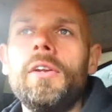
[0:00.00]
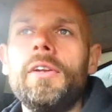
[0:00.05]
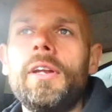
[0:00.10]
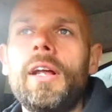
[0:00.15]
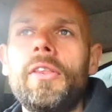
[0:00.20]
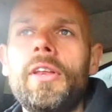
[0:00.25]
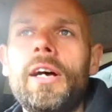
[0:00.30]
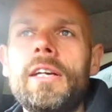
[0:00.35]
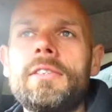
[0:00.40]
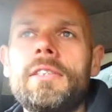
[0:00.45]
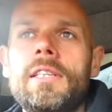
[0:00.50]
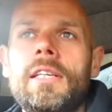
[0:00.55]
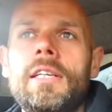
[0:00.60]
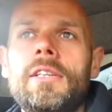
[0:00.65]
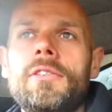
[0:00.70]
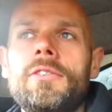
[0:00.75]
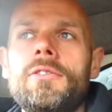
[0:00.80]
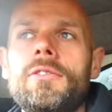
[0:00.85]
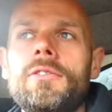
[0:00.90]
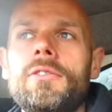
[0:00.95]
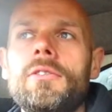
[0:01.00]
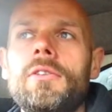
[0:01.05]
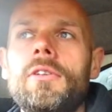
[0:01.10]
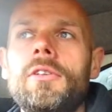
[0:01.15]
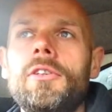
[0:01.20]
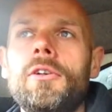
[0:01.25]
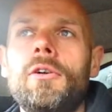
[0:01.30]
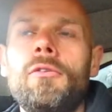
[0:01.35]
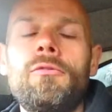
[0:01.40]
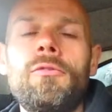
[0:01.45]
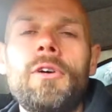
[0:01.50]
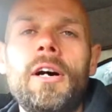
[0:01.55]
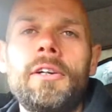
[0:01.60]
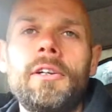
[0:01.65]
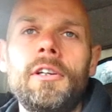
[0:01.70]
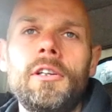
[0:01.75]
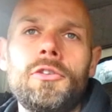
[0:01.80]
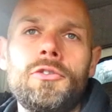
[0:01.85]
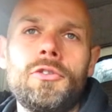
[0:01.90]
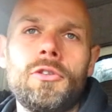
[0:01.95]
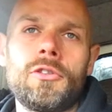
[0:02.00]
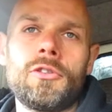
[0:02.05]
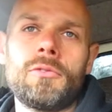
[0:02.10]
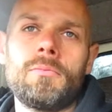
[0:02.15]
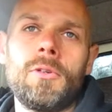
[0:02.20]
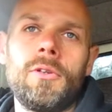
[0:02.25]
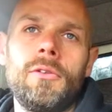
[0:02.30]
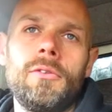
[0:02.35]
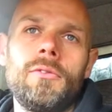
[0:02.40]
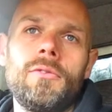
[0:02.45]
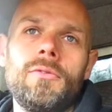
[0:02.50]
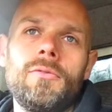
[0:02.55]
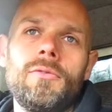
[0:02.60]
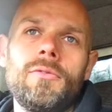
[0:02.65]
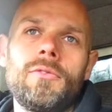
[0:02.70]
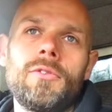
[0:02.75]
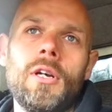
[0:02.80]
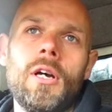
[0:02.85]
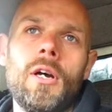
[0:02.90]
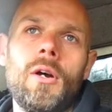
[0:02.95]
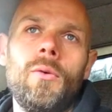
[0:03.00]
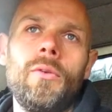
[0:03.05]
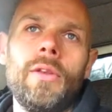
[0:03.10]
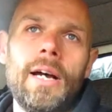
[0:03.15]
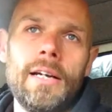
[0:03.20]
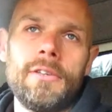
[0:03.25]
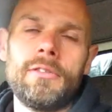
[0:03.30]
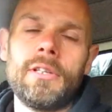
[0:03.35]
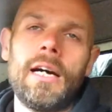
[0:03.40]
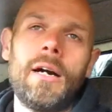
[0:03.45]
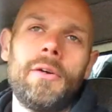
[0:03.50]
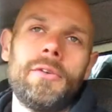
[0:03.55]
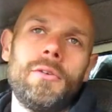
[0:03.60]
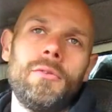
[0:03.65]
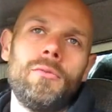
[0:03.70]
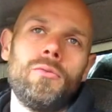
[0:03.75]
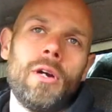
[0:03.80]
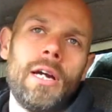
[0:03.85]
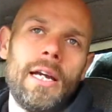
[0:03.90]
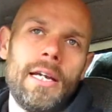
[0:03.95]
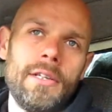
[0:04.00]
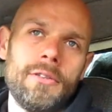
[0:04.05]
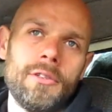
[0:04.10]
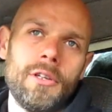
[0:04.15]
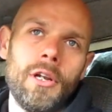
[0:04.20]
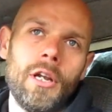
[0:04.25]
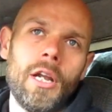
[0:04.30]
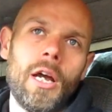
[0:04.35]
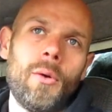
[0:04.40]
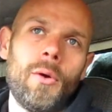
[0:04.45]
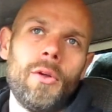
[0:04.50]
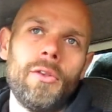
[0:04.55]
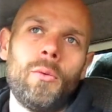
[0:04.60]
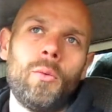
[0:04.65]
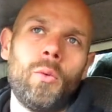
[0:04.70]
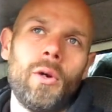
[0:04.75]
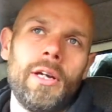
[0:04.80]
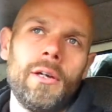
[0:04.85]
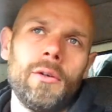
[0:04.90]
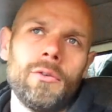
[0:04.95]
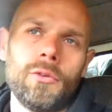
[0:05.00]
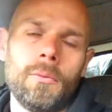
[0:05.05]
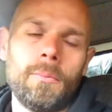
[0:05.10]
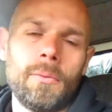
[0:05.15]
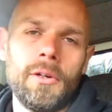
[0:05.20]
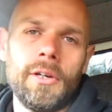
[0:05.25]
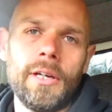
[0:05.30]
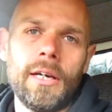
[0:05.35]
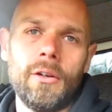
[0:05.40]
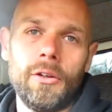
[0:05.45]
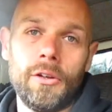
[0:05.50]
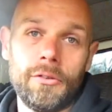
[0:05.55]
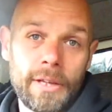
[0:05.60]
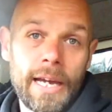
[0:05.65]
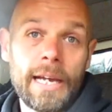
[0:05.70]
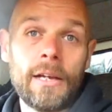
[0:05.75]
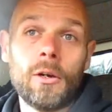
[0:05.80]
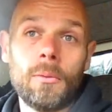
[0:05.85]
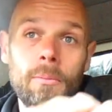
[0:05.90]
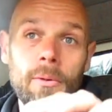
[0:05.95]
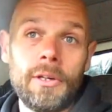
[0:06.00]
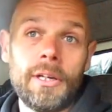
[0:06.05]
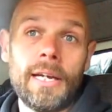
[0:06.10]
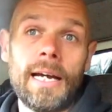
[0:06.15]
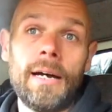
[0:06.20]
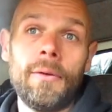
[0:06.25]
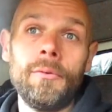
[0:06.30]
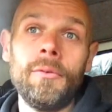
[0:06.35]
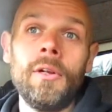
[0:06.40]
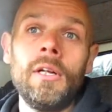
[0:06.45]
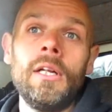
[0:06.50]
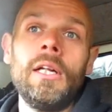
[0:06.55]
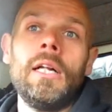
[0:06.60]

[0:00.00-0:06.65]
Now that is your final adjustment. So that is how you raise and lower the wheels up and down, or the deck up and down.